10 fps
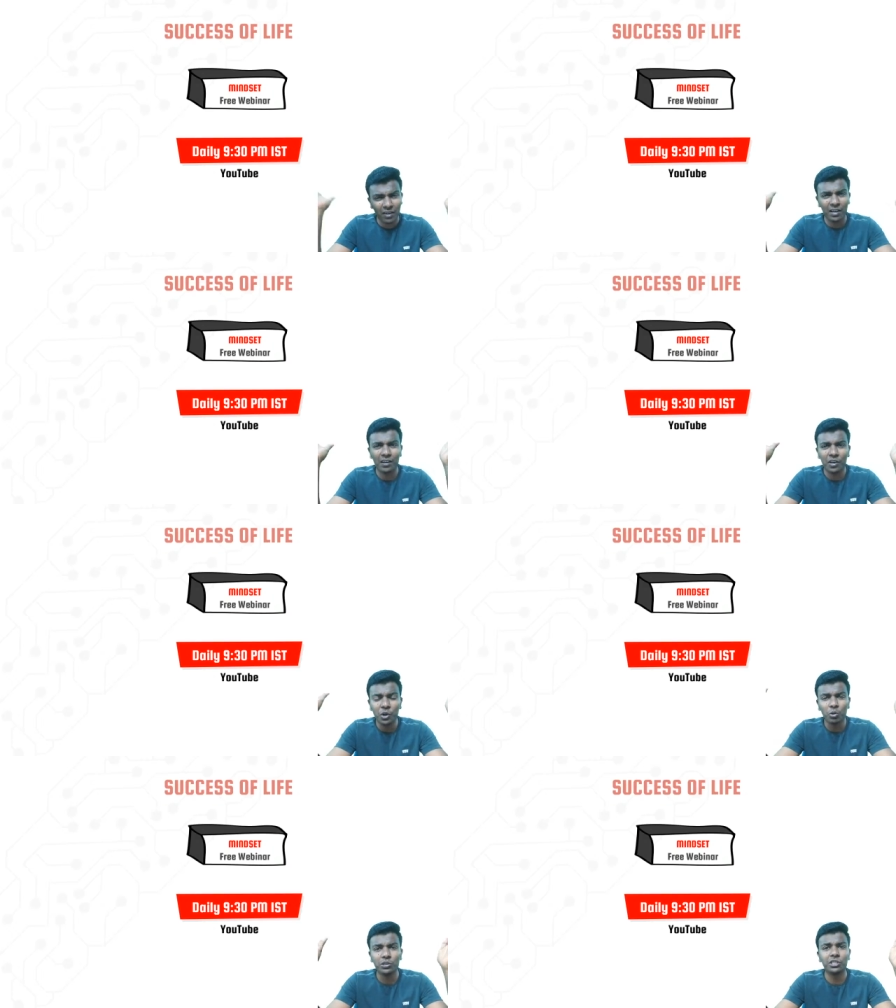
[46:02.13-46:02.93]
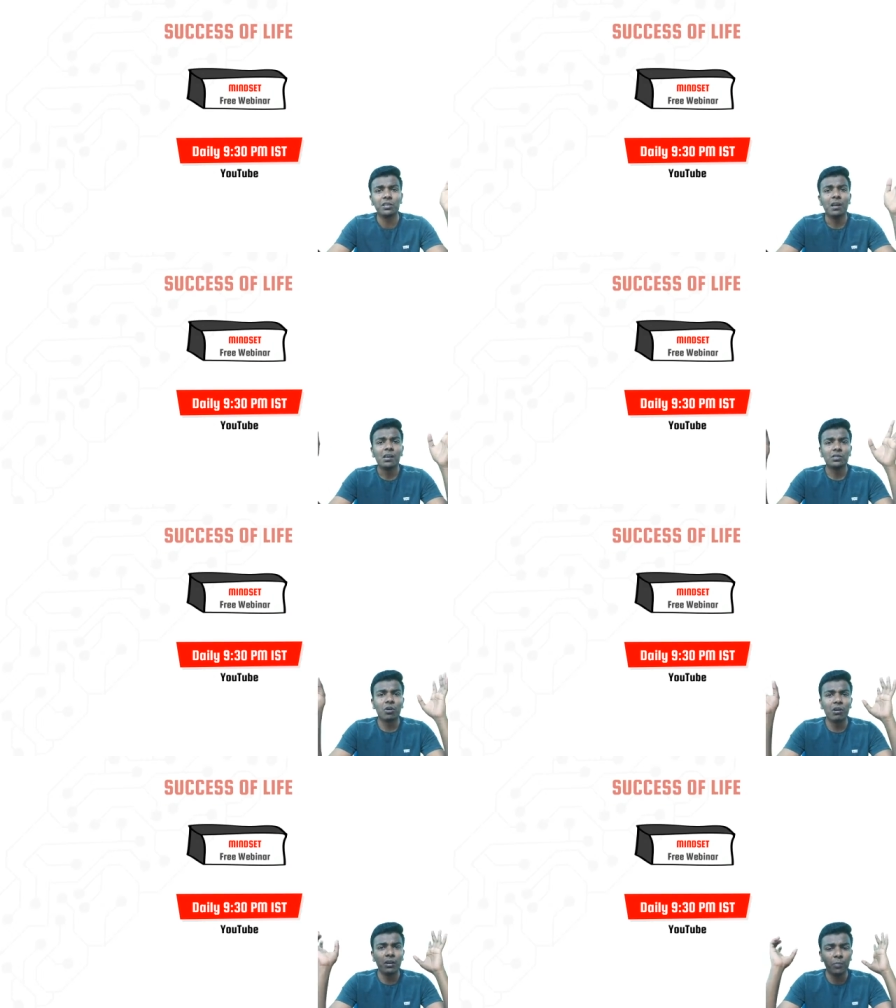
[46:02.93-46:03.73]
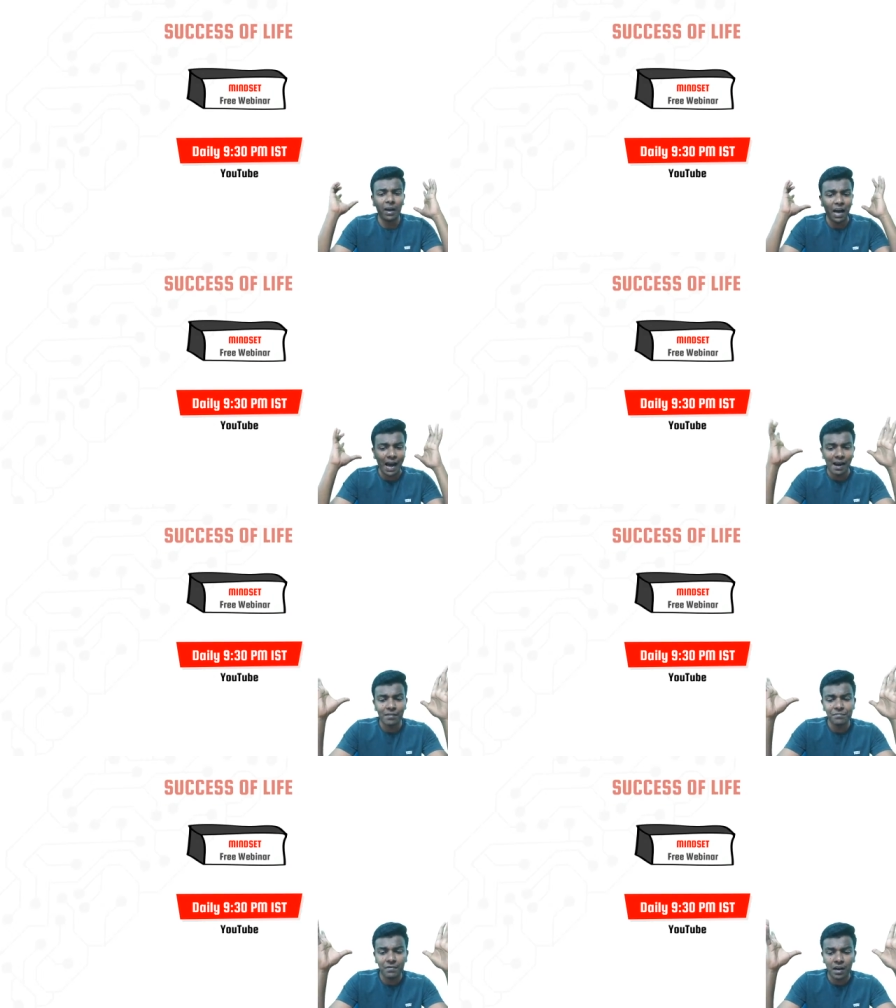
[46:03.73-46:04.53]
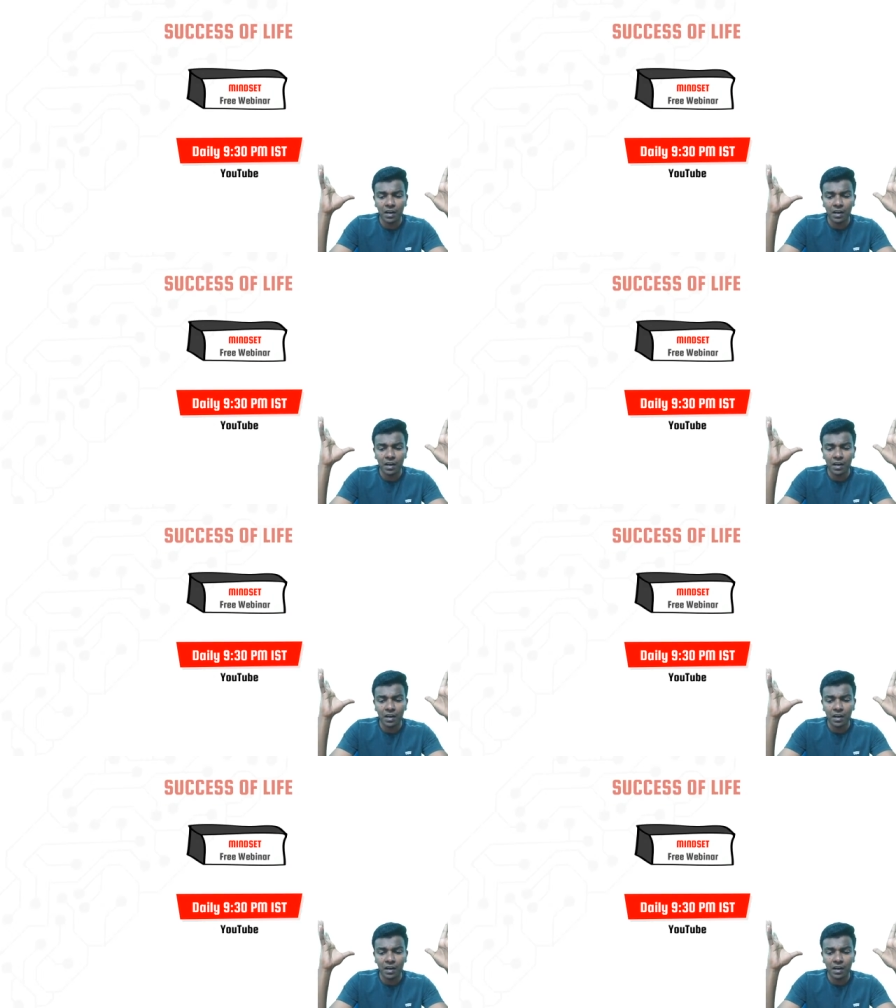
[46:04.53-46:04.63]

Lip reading: like huge. So you may have